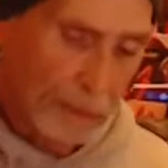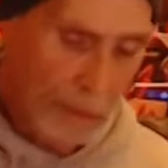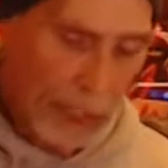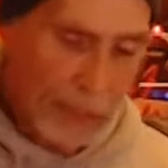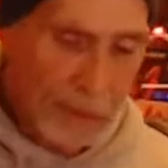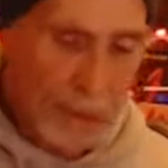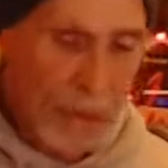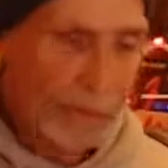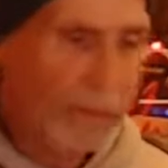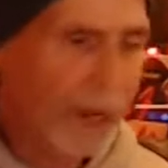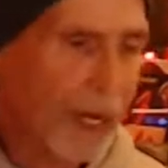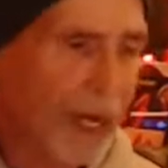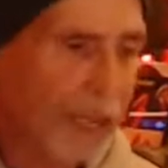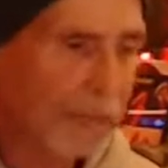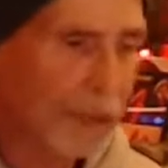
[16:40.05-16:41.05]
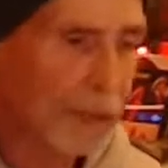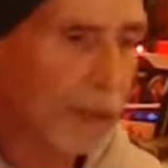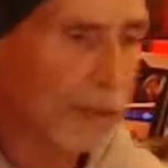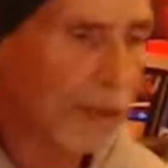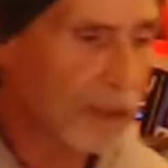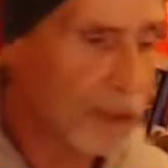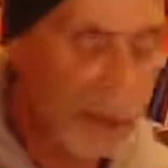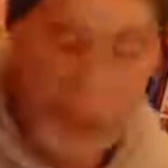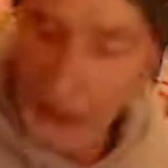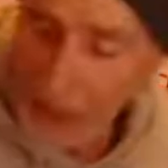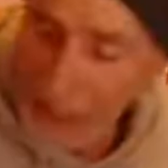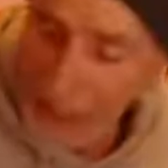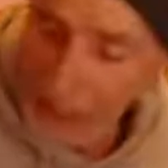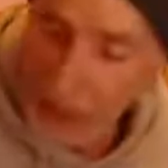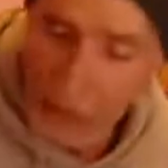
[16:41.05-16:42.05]
Keep it in my pocket if anybody wants to see it.
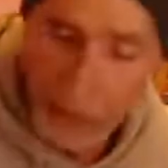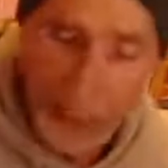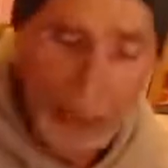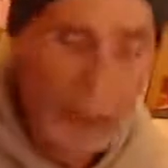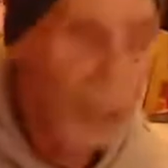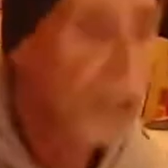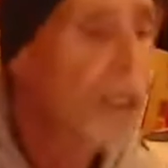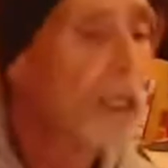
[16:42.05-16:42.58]
Anyway, man,